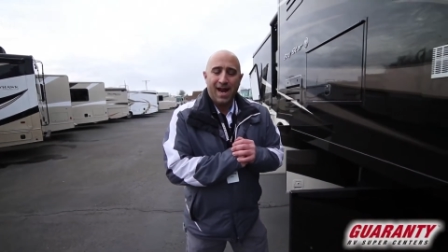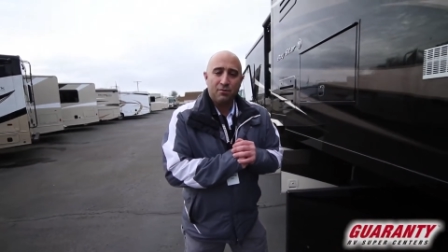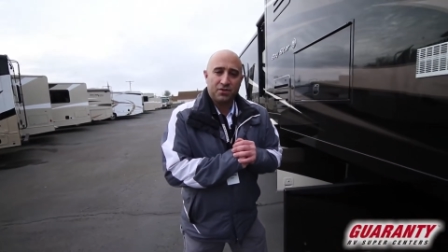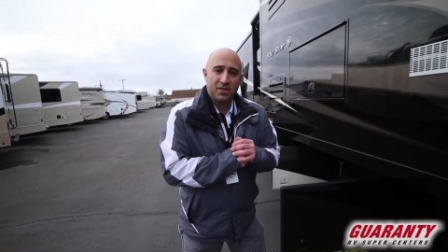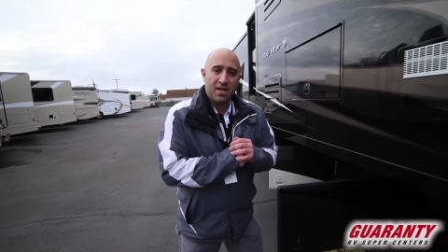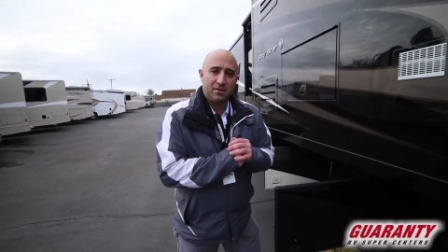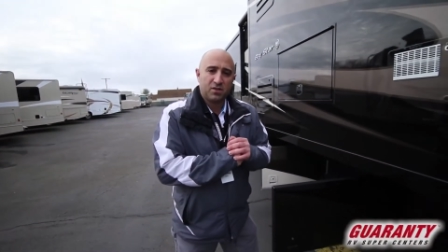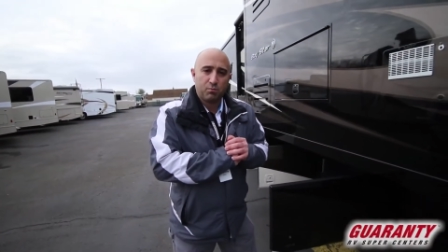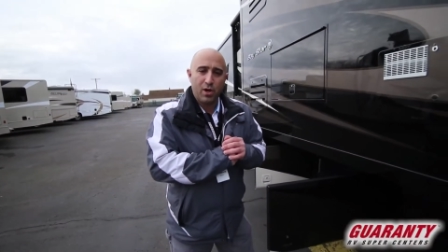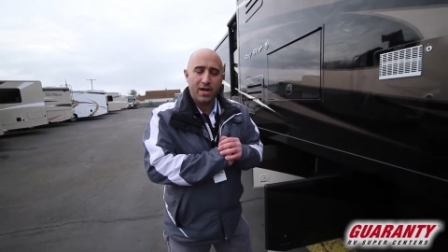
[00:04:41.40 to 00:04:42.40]
outside of
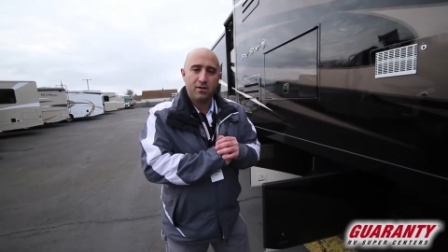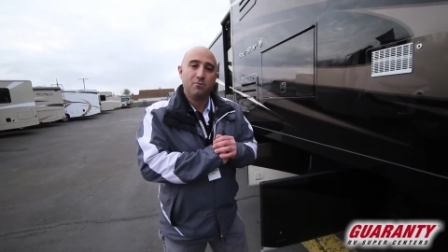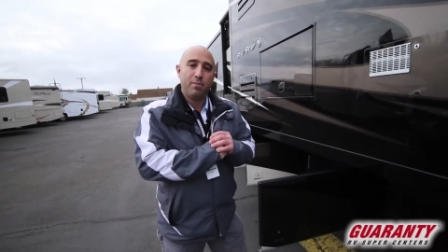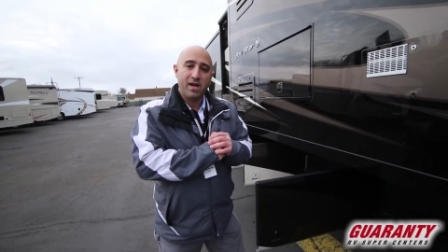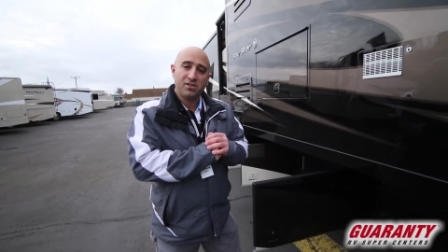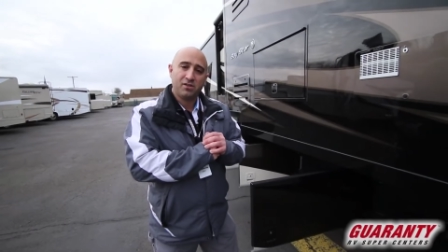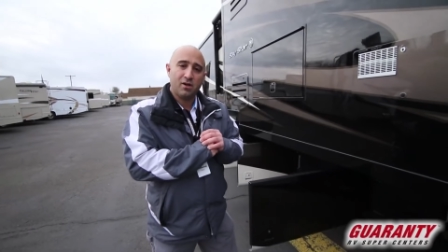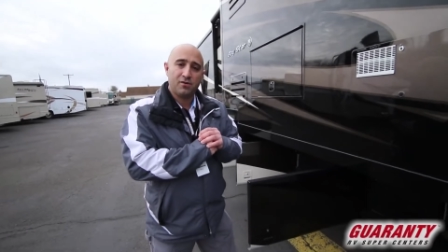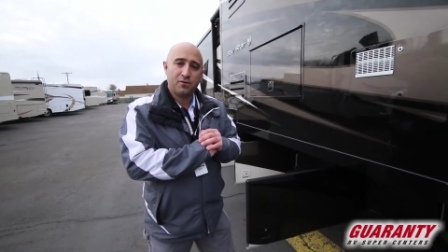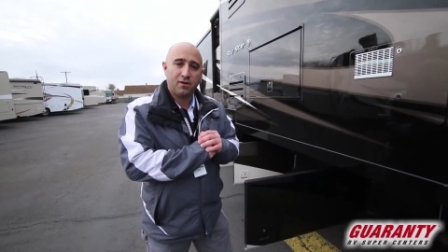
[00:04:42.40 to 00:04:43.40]
this brand new
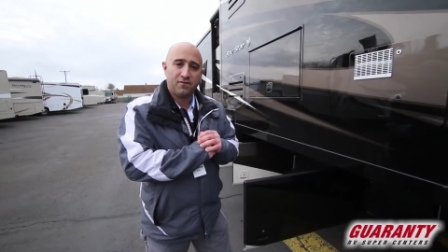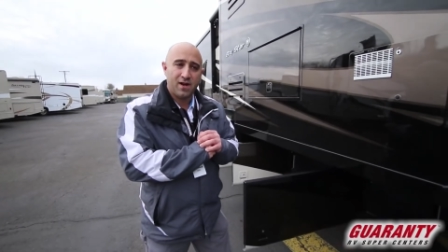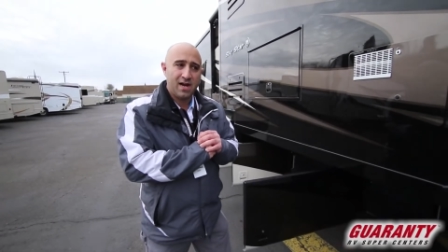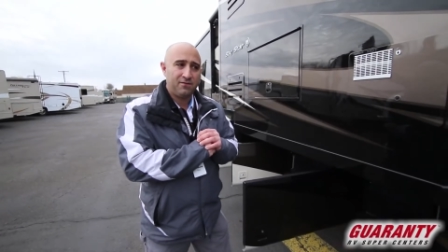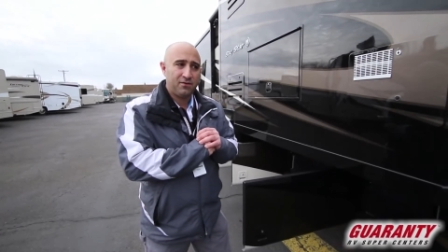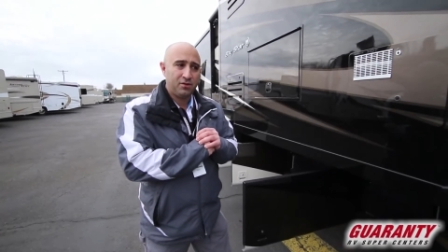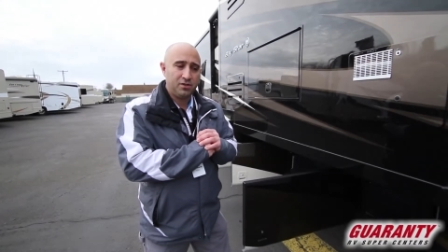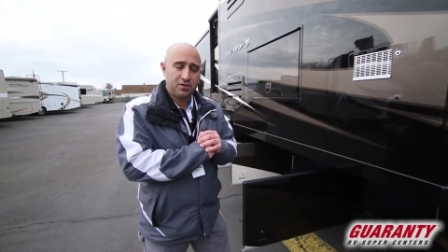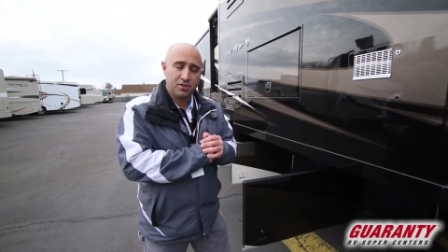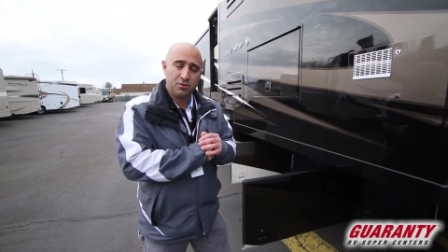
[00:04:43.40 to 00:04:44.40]
Baystar
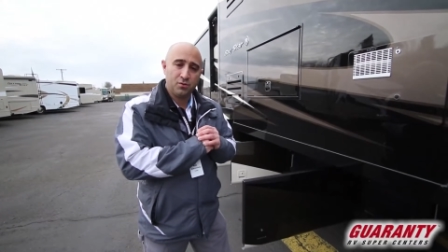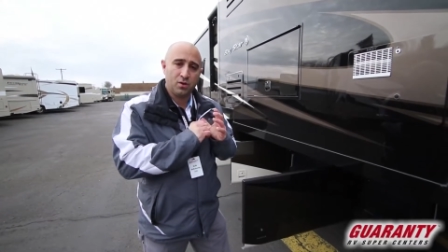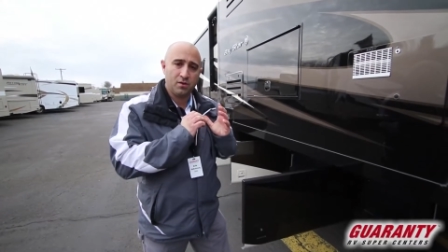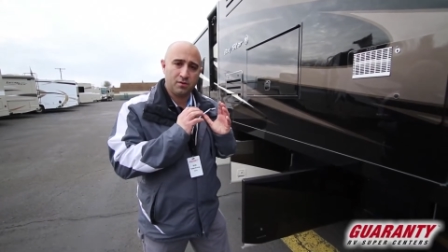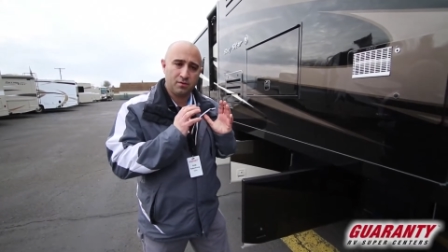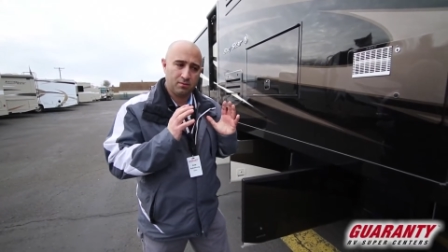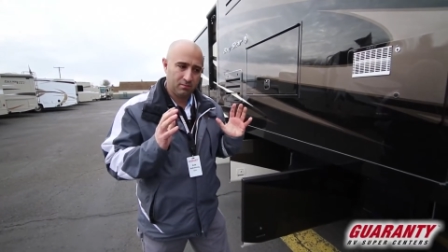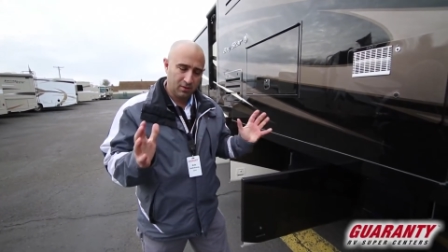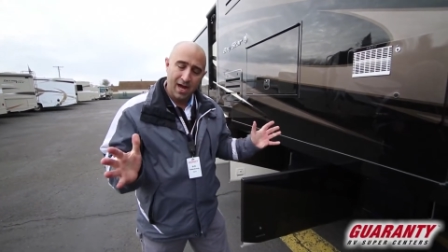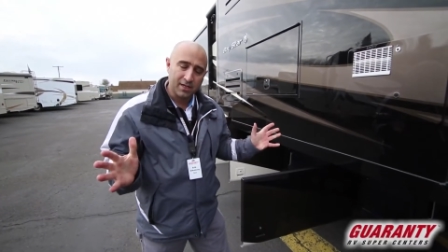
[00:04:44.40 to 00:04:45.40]
3532
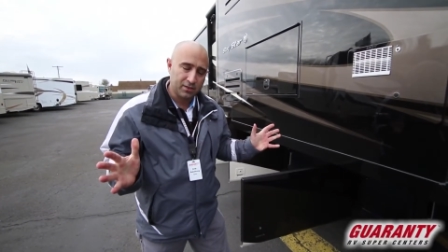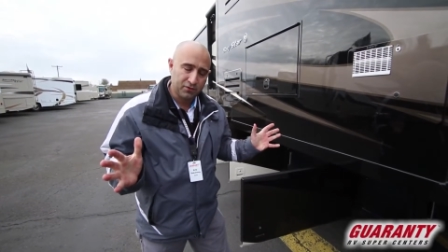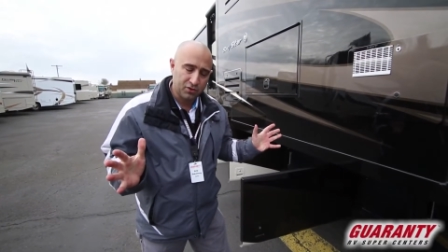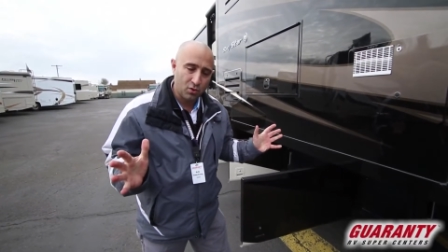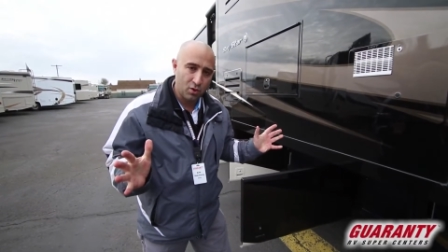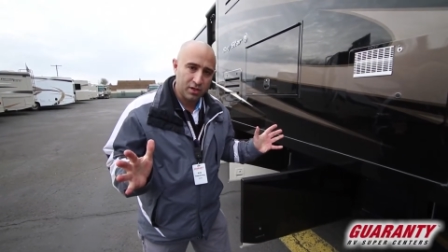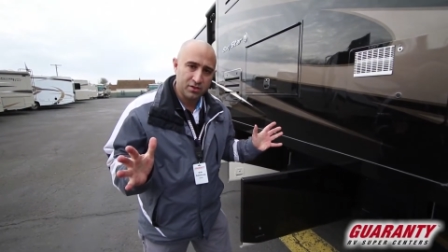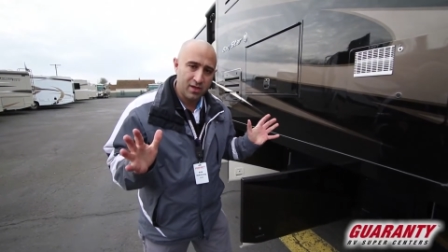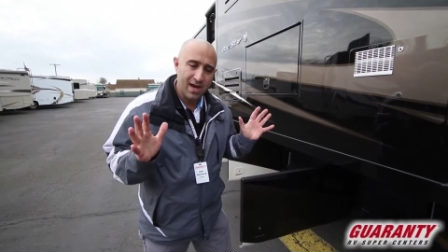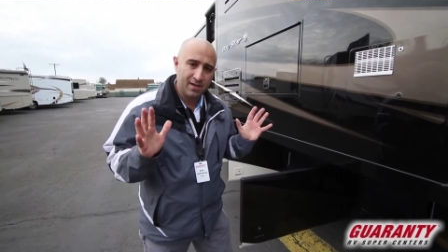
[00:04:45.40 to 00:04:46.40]
Lots of
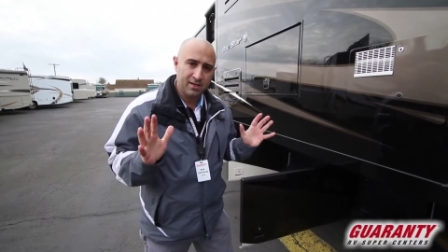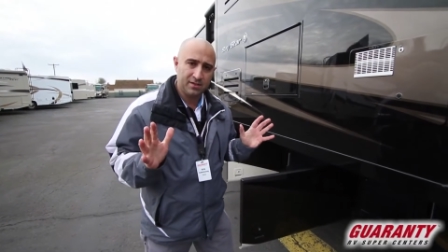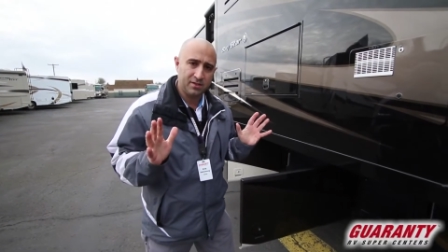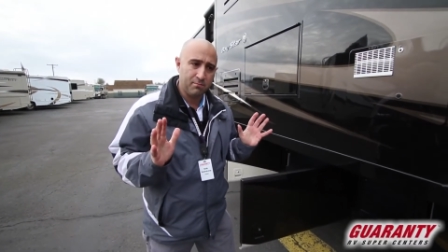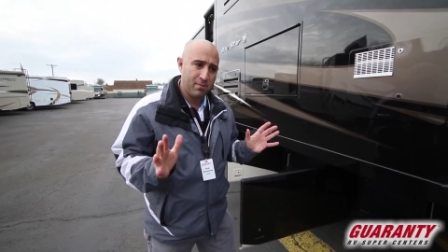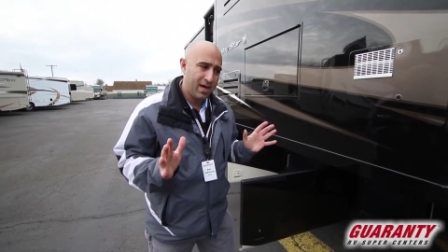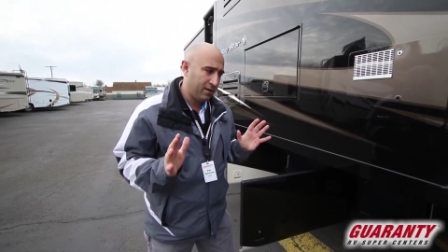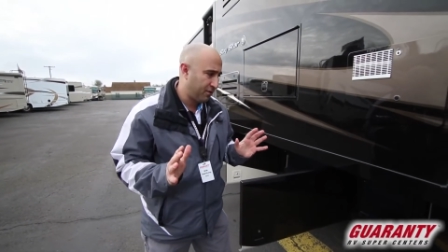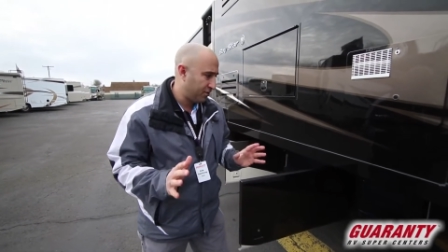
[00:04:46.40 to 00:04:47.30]
storage, that is the main